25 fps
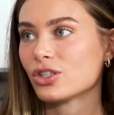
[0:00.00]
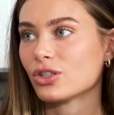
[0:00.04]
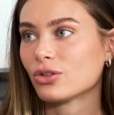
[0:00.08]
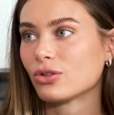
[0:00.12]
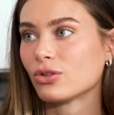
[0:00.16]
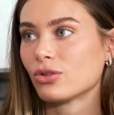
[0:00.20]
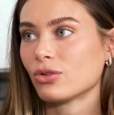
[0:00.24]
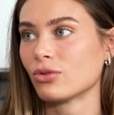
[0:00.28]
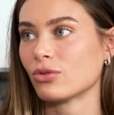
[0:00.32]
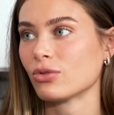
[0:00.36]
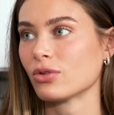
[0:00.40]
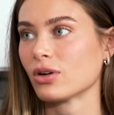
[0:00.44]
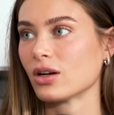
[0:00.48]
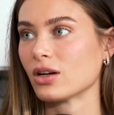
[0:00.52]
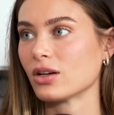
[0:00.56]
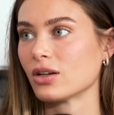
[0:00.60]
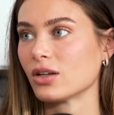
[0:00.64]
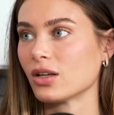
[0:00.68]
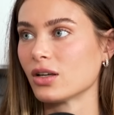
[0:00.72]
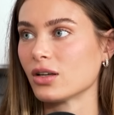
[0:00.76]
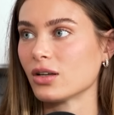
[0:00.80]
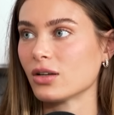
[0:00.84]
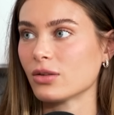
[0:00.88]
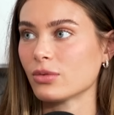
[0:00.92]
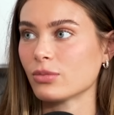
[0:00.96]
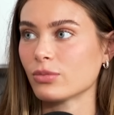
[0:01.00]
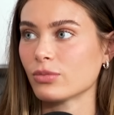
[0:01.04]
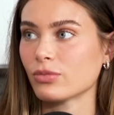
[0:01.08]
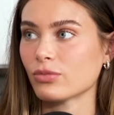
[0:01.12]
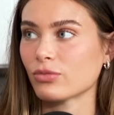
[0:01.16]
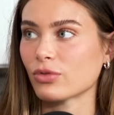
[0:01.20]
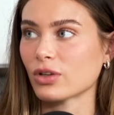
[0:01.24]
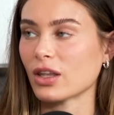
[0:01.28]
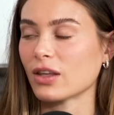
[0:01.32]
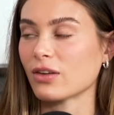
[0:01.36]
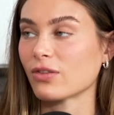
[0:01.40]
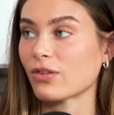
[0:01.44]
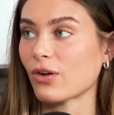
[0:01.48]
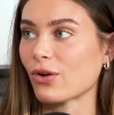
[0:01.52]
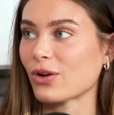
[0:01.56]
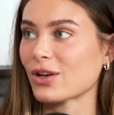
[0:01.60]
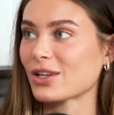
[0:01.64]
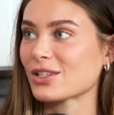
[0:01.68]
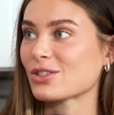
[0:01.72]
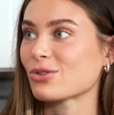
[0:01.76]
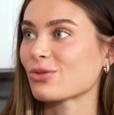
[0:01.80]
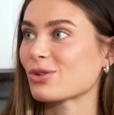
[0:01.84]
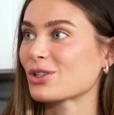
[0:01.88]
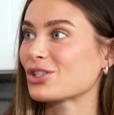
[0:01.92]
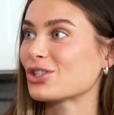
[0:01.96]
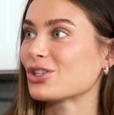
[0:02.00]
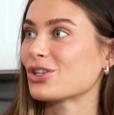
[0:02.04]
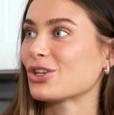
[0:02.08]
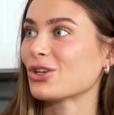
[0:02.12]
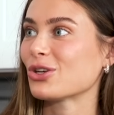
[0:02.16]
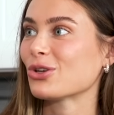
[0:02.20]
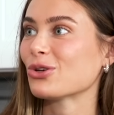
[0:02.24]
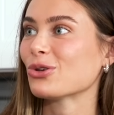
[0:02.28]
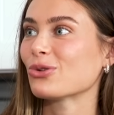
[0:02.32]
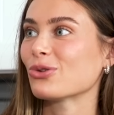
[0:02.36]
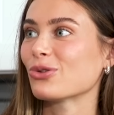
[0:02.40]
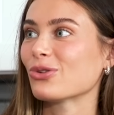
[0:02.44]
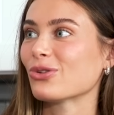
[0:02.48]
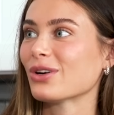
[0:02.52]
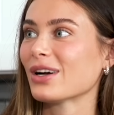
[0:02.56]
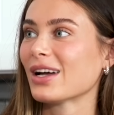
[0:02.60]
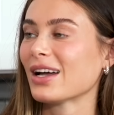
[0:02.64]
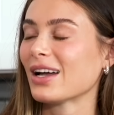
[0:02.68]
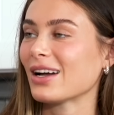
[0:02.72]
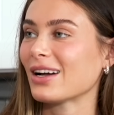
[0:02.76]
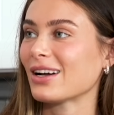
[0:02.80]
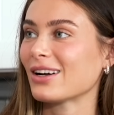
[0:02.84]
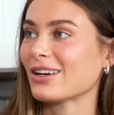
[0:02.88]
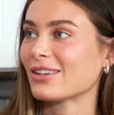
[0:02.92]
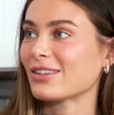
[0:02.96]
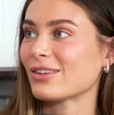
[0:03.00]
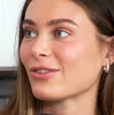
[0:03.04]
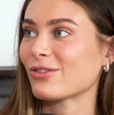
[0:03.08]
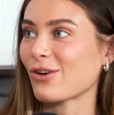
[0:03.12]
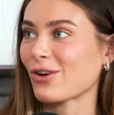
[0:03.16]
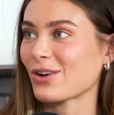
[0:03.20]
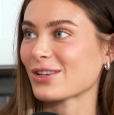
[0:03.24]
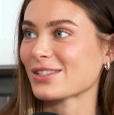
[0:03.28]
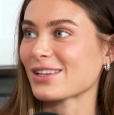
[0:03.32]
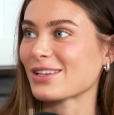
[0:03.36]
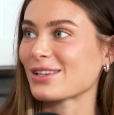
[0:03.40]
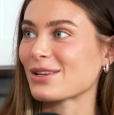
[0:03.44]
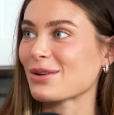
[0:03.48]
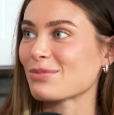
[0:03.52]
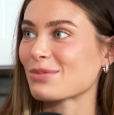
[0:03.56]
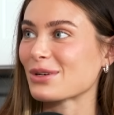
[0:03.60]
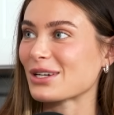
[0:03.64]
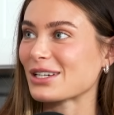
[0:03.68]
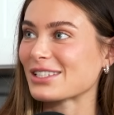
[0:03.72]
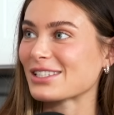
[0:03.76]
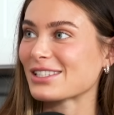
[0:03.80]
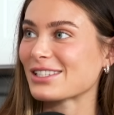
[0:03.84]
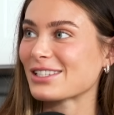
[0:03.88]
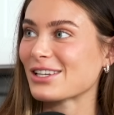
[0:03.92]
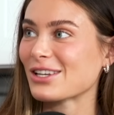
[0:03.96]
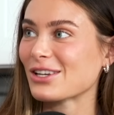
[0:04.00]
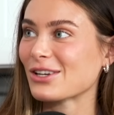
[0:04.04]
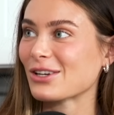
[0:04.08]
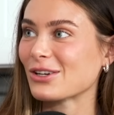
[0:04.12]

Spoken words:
do really focus, which you focus on numbers too.